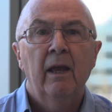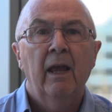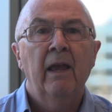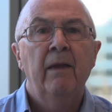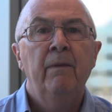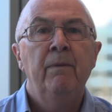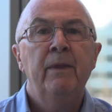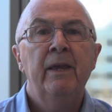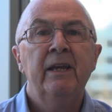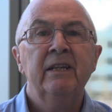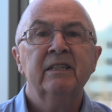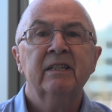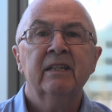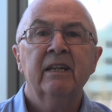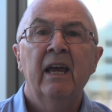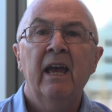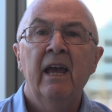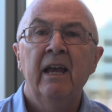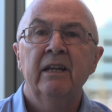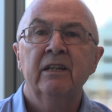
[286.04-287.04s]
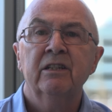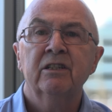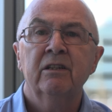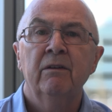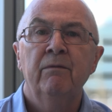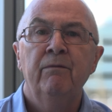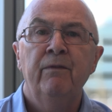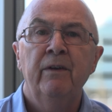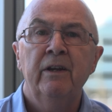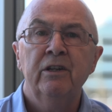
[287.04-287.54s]
In this case,
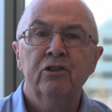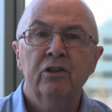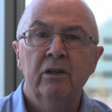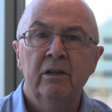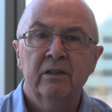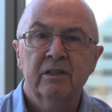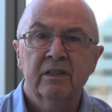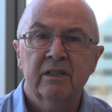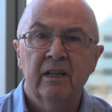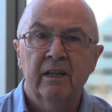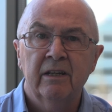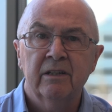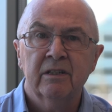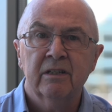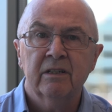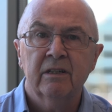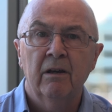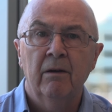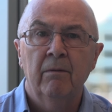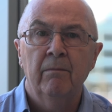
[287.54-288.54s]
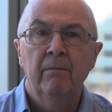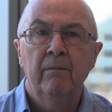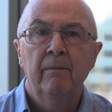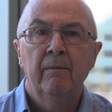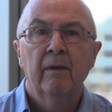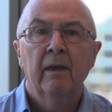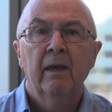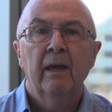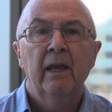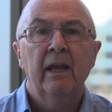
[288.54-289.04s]
the vision system
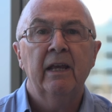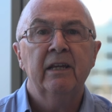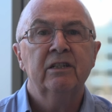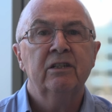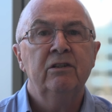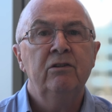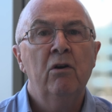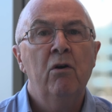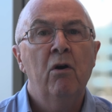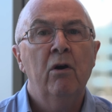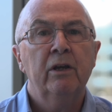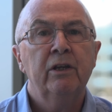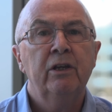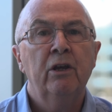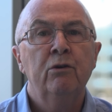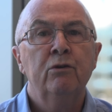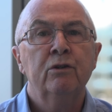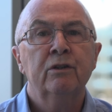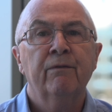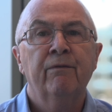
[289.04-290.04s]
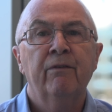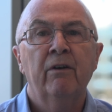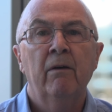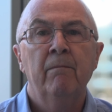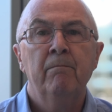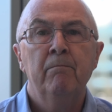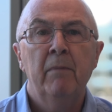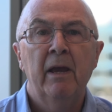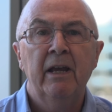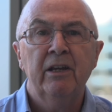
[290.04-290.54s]
is not used for a
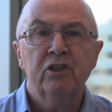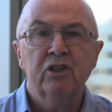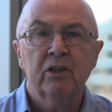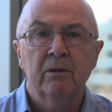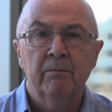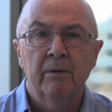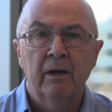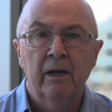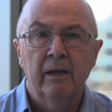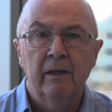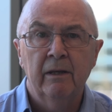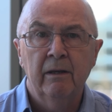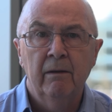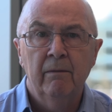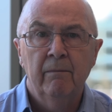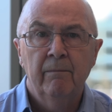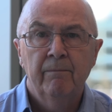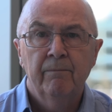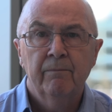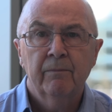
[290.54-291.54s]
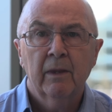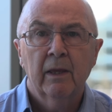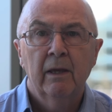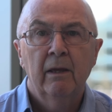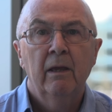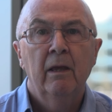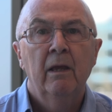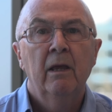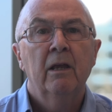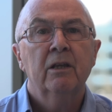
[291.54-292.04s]
measurement,
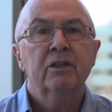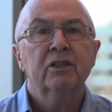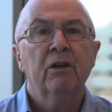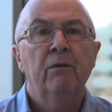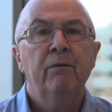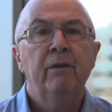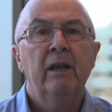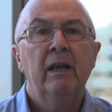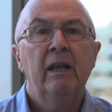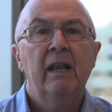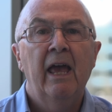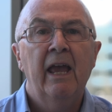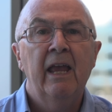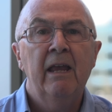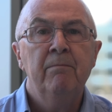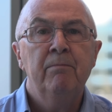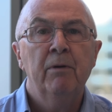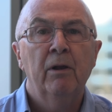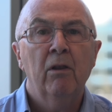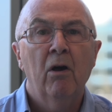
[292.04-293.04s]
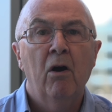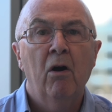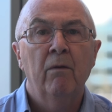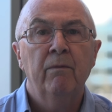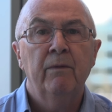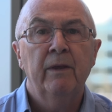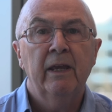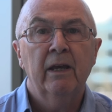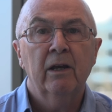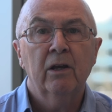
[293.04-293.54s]
so the label
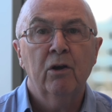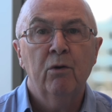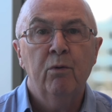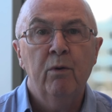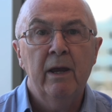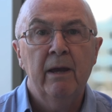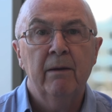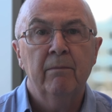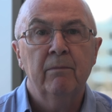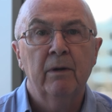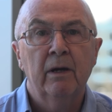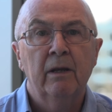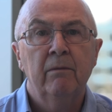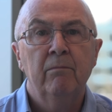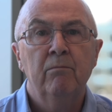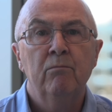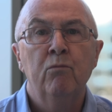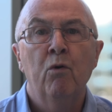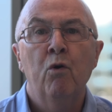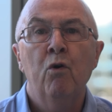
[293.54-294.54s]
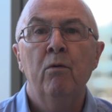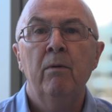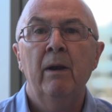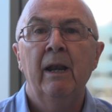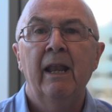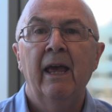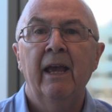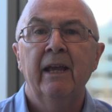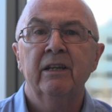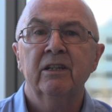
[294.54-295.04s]
on the equipment more
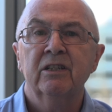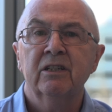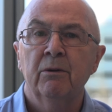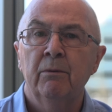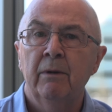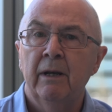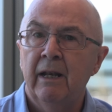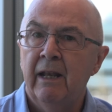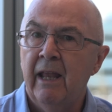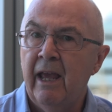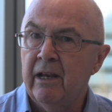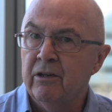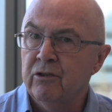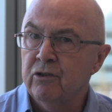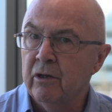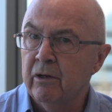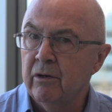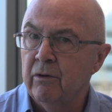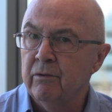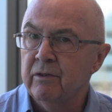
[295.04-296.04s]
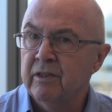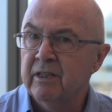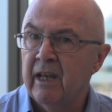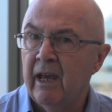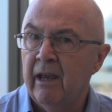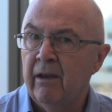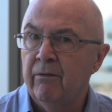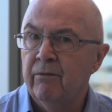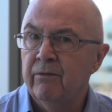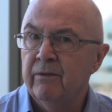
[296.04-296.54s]
relates to electrical
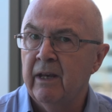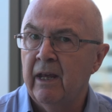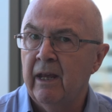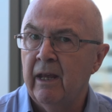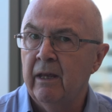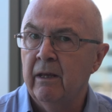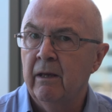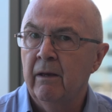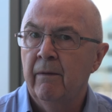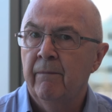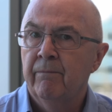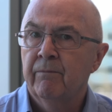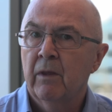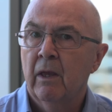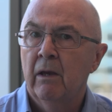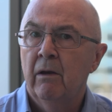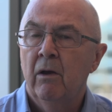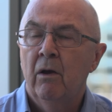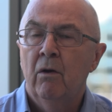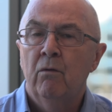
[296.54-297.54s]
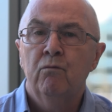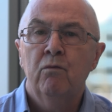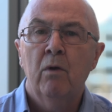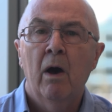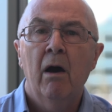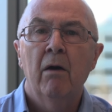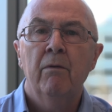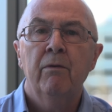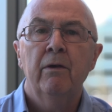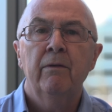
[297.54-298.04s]
safety
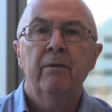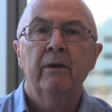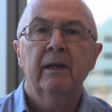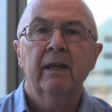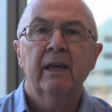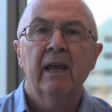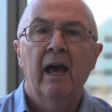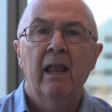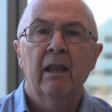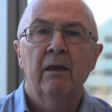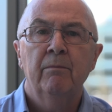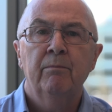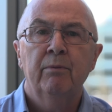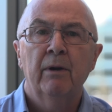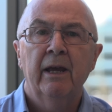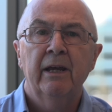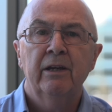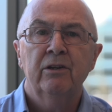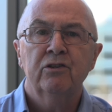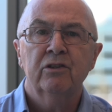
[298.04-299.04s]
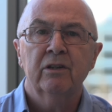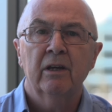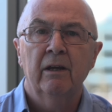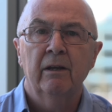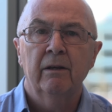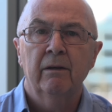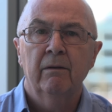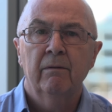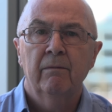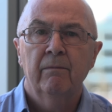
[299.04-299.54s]
rather than
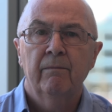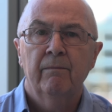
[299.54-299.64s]
calibration.